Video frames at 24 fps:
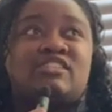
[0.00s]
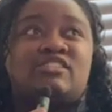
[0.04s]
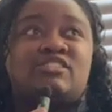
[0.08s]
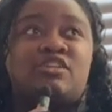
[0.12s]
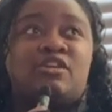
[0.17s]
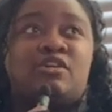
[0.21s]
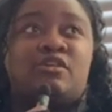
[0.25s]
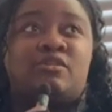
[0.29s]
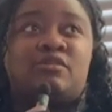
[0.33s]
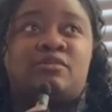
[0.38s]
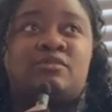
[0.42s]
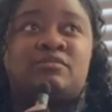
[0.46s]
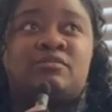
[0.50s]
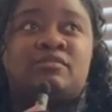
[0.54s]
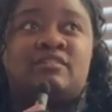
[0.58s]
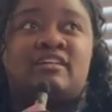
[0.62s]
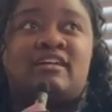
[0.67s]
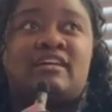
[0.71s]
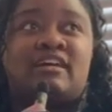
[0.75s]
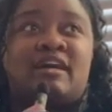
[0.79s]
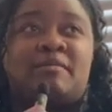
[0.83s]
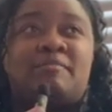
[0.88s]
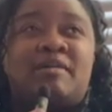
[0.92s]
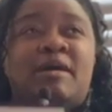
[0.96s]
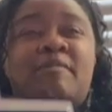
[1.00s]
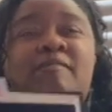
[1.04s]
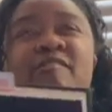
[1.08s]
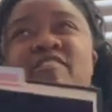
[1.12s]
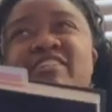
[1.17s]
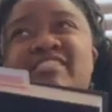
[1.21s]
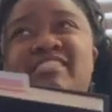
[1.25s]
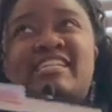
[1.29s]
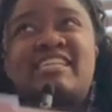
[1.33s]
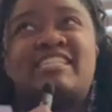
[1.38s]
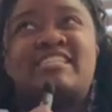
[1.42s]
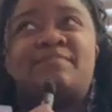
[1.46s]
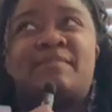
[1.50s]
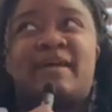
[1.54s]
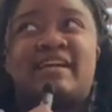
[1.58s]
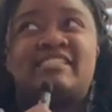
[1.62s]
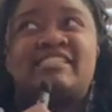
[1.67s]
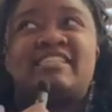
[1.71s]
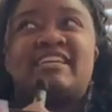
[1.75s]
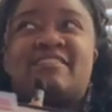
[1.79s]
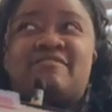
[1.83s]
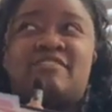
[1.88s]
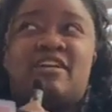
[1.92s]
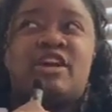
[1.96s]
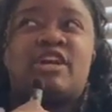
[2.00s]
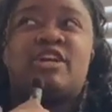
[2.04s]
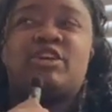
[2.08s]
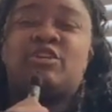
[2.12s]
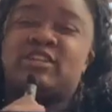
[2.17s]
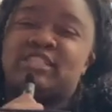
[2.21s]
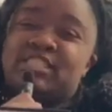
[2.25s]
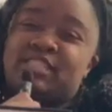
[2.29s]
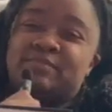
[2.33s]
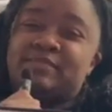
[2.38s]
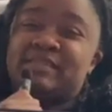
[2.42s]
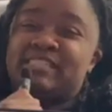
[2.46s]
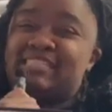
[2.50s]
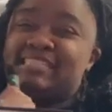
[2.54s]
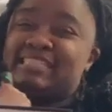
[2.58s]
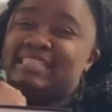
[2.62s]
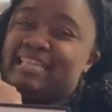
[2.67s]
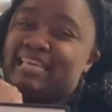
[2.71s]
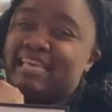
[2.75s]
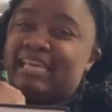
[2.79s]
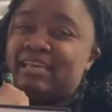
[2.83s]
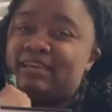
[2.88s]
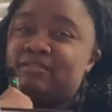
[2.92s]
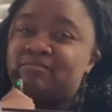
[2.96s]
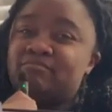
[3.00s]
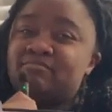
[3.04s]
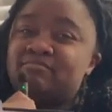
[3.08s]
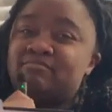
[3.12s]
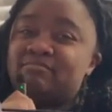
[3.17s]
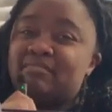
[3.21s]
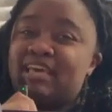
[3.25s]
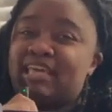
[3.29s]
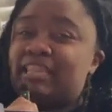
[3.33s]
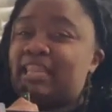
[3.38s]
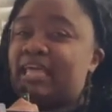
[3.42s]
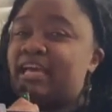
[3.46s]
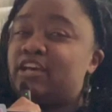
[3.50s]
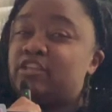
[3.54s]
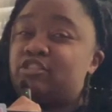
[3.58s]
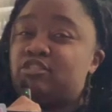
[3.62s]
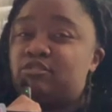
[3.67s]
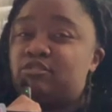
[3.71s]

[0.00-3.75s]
So now I wasn't expecting a very Christmas theme and like a